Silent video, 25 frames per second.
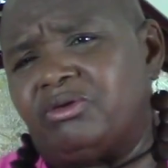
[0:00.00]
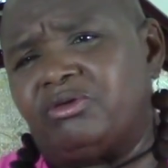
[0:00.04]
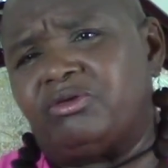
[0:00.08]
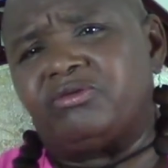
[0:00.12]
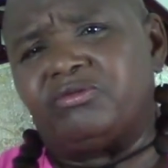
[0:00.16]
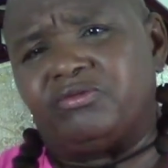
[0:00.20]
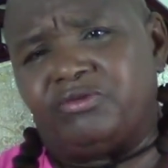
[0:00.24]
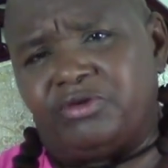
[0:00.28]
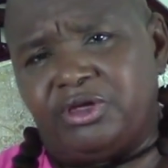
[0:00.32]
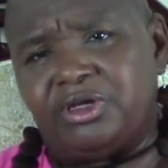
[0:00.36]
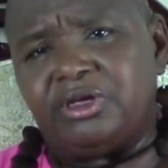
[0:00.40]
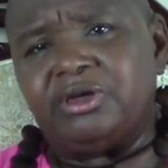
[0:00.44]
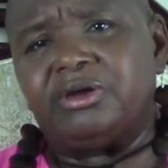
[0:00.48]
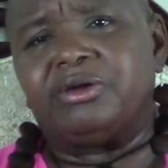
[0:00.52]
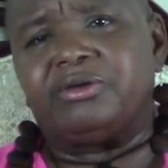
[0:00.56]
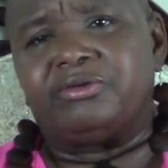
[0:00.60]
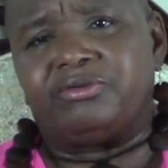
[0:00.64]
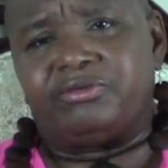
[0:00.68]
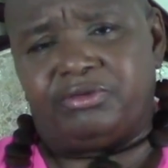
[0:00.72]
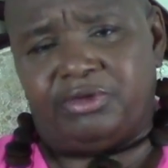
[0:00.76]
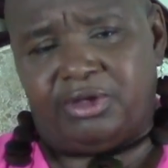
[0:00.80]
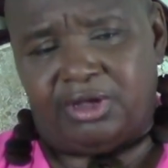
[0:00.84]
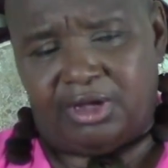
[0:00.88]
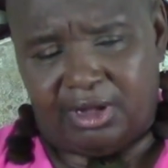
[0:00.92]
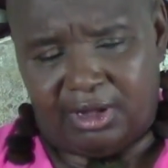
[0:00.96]
for years.
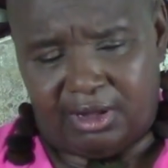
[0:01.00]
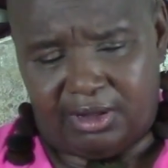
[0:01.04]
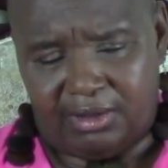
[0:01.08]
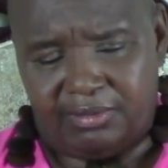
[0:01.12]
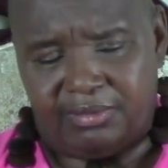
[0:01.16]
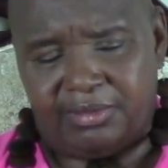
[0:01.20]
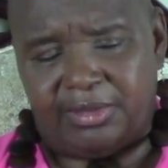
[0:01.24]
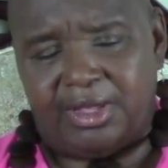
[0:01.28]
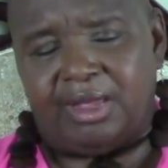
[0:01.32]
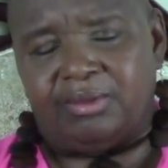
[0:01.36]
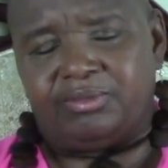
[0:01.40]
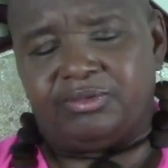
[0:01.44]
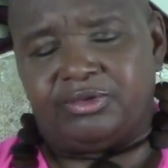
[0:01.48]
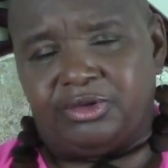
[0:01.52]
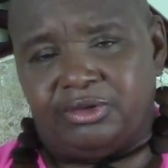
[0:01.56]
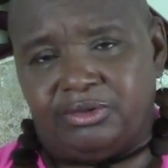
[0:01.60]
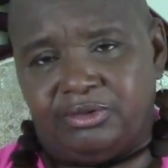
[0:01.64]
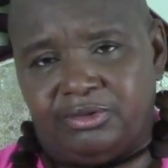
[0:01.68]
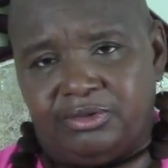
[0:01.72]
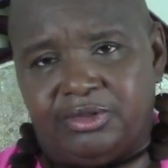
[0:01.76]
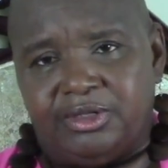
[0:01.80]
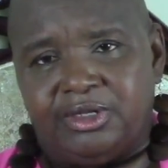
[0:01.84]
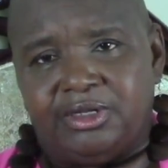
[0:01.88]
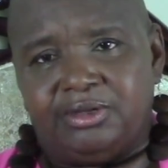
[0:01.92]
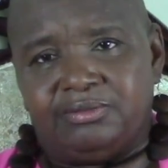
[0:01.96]
Yeah,
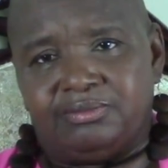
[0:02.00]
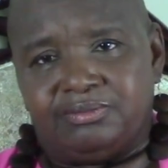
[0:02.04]
absolutely.